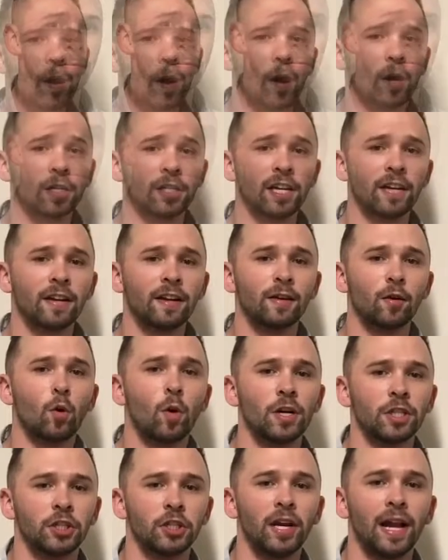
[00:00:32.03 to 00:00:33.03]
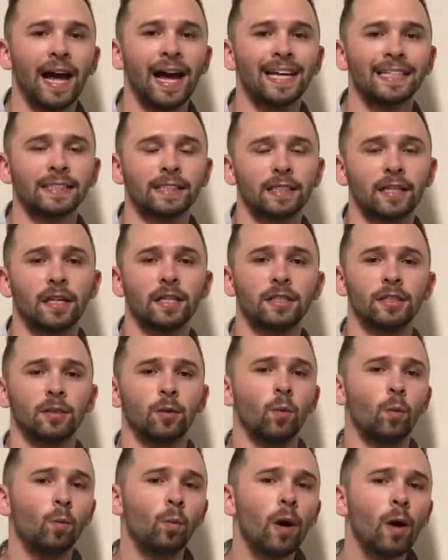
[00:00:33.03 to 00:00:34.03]
Our second question asks us,
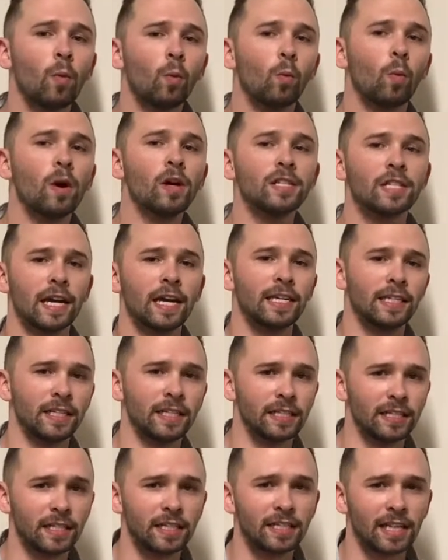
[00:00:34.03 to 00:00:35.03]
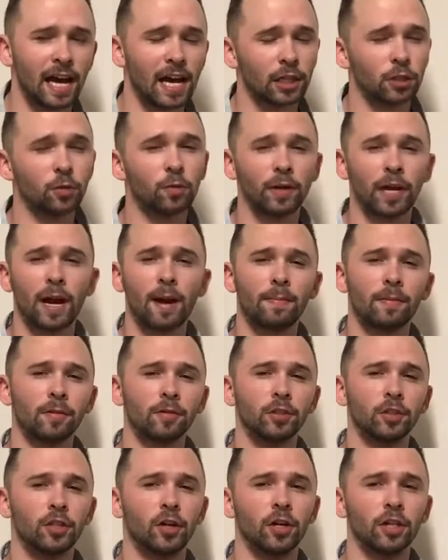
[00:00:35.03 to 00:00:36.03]
what was AT&T's actual capital
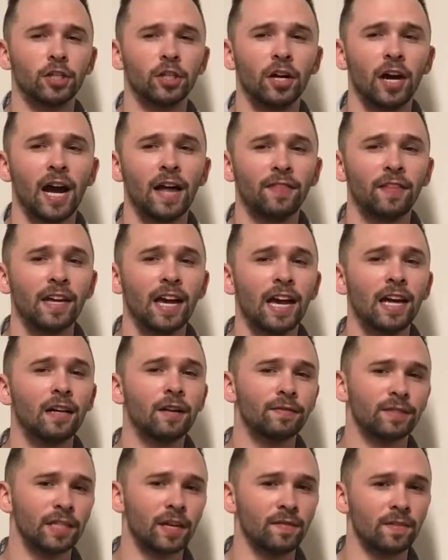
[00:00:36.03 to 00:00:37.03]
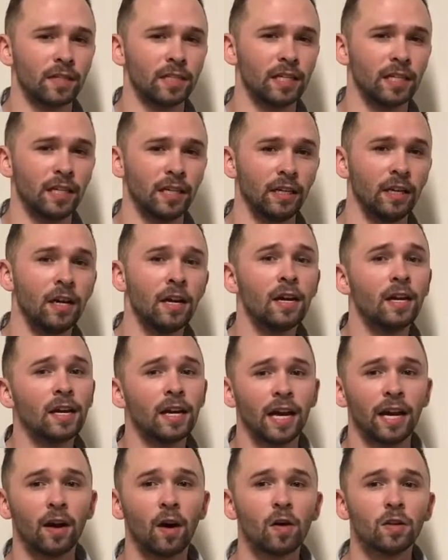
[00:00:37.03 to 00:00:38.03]
structure at the end of 17?
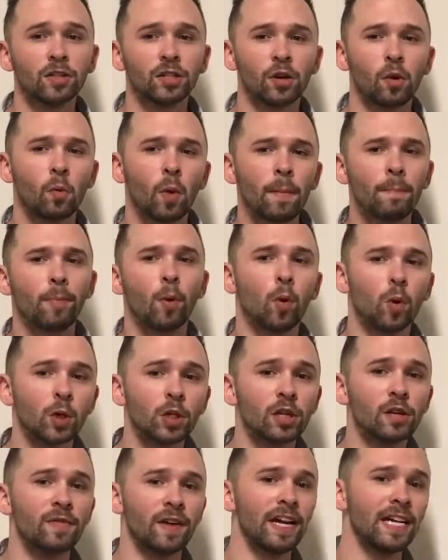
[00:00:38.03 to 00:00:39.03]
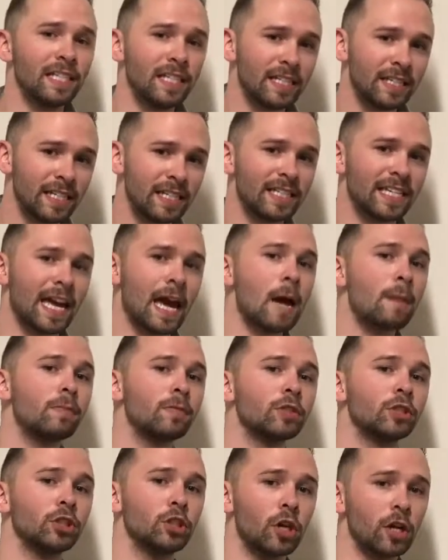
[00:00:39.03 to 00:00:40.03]
And also, what portion of AT&T's
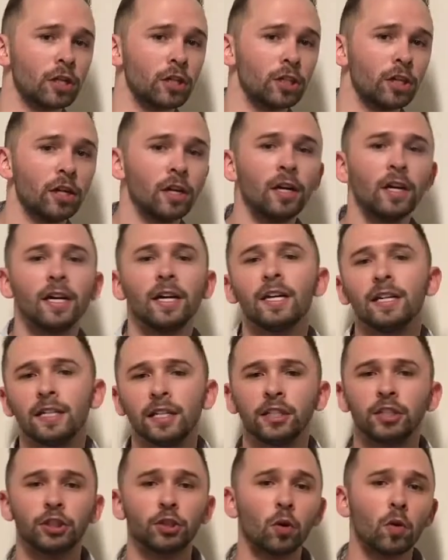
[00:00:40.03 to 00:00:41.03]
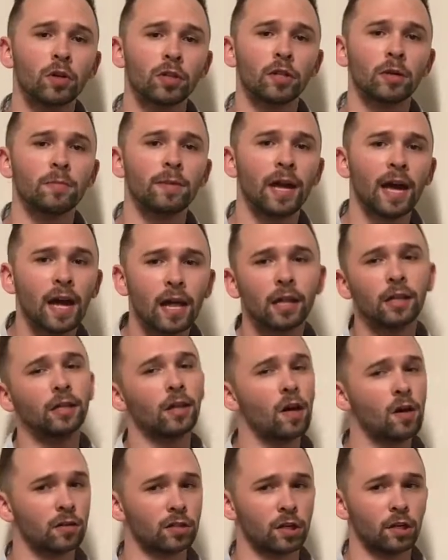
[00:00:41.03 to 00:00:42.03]
capital structure did short-term debt,
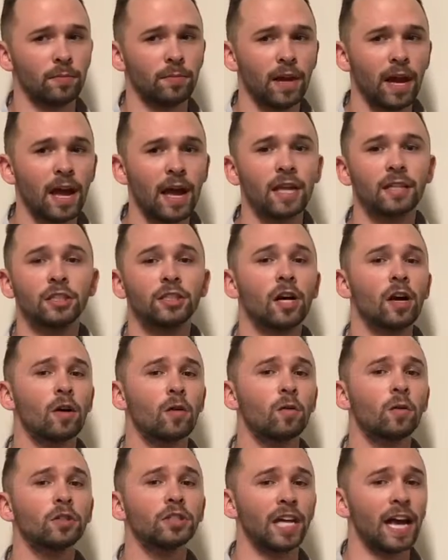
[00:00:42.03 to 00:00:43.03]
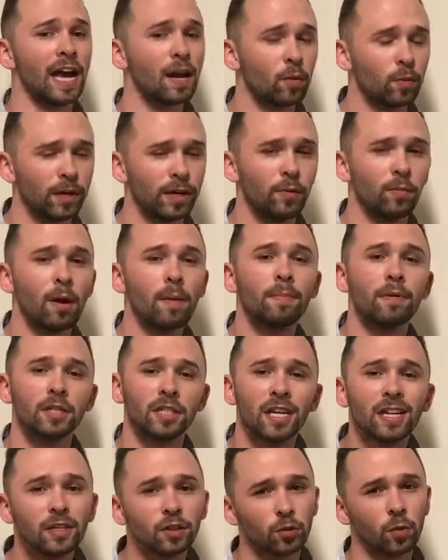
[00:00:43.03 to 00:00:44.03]
long-term debt, and stockholders' equity
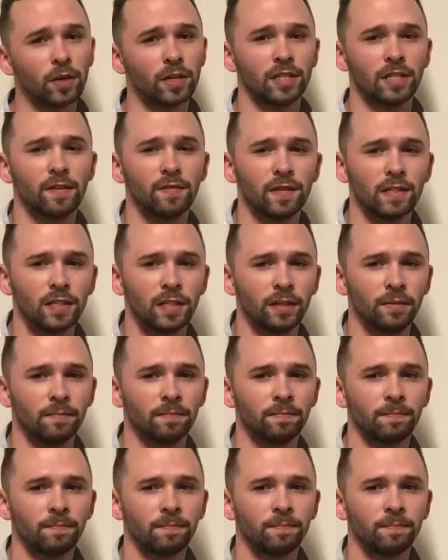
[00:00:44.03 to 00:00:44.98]
represent in 2017?